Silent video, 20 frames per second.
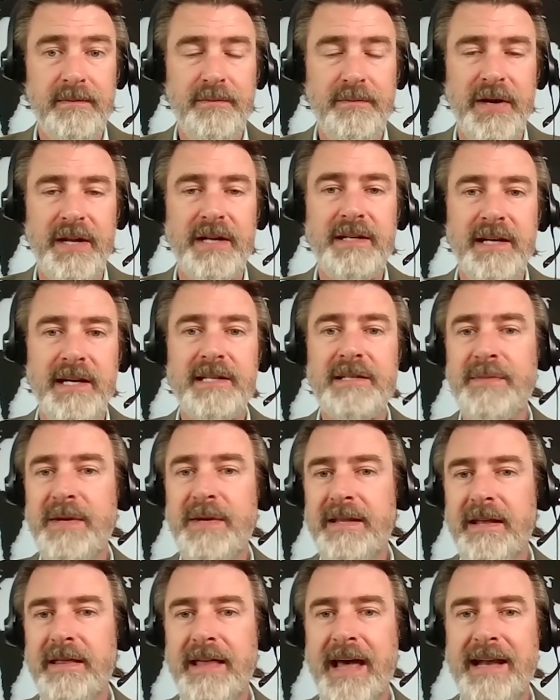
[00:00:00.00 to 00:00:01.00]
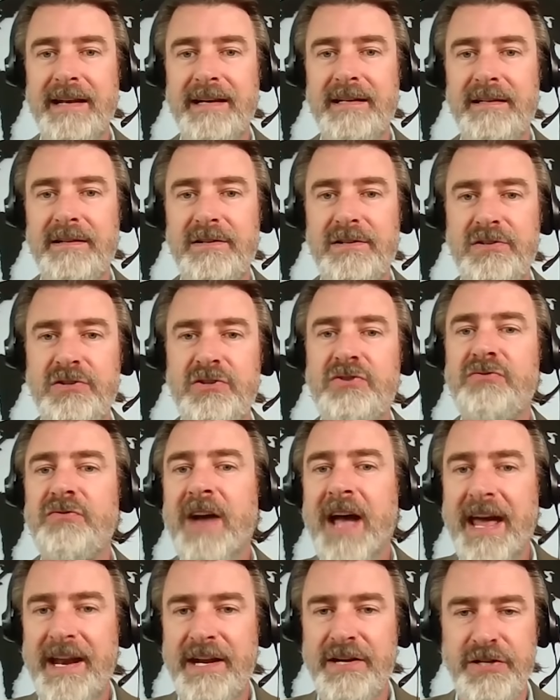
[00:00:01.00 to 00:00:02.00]
But it does mean that that
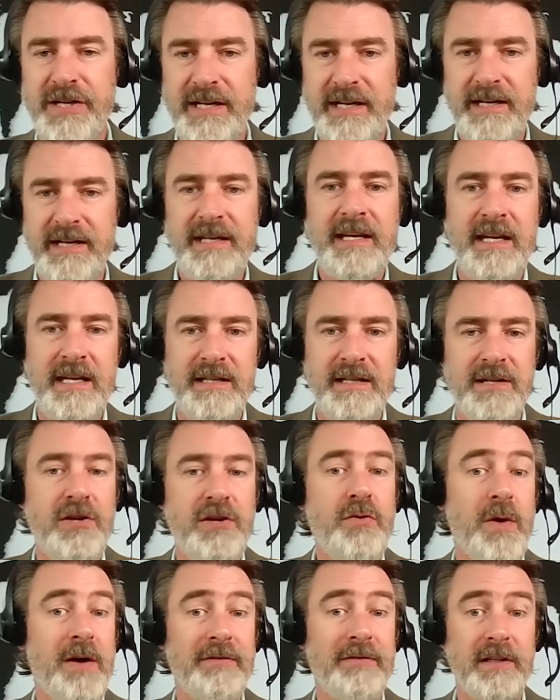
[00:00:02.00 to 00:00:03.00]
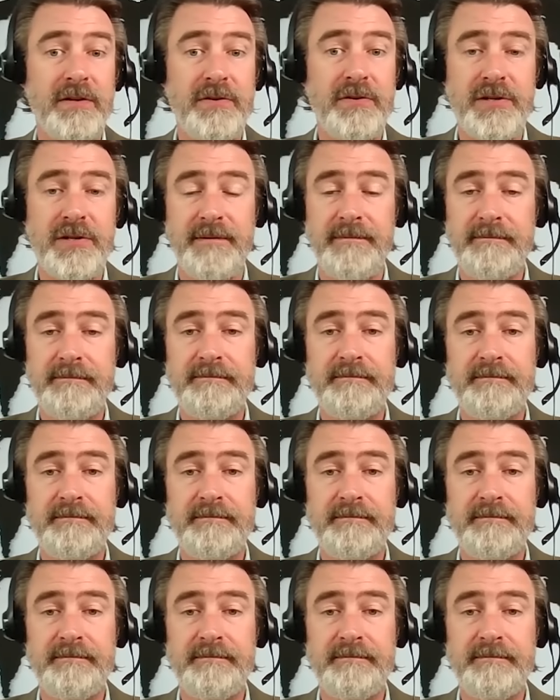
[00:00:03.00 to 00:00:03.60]
strategy needs a new evolution.